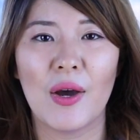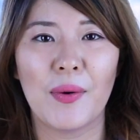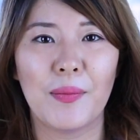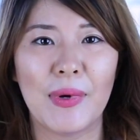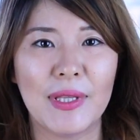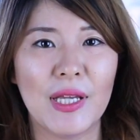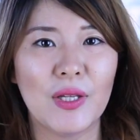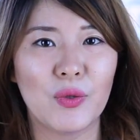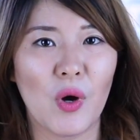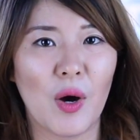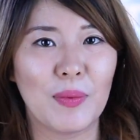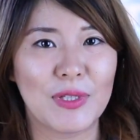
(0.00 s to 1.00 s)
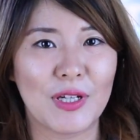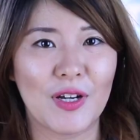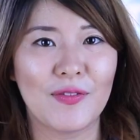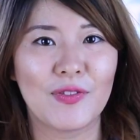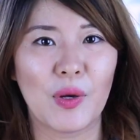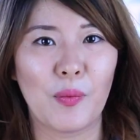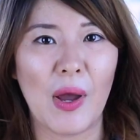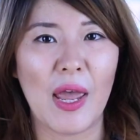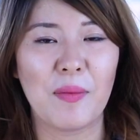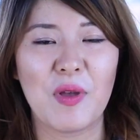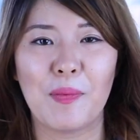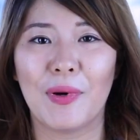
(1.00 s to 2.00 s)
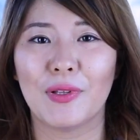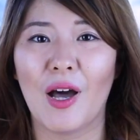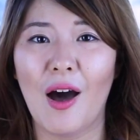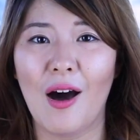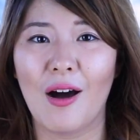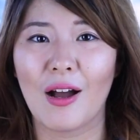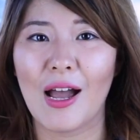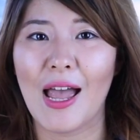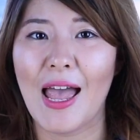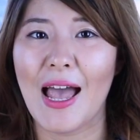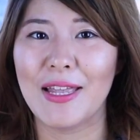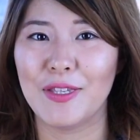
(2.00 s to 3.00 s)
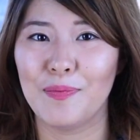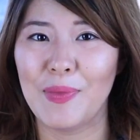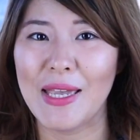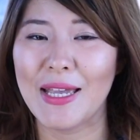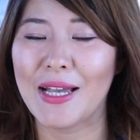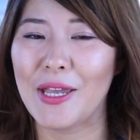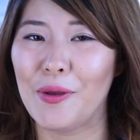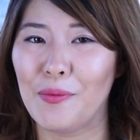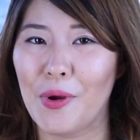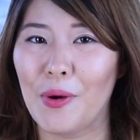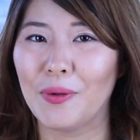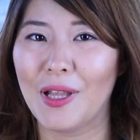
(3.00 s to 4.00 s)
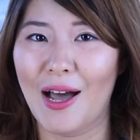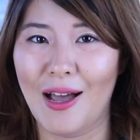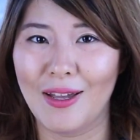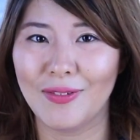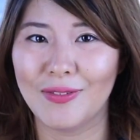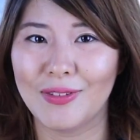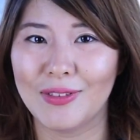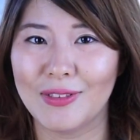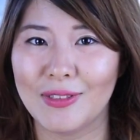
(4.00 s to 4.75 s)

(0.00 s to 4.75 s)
We need to observe the way people talk and speak in real life.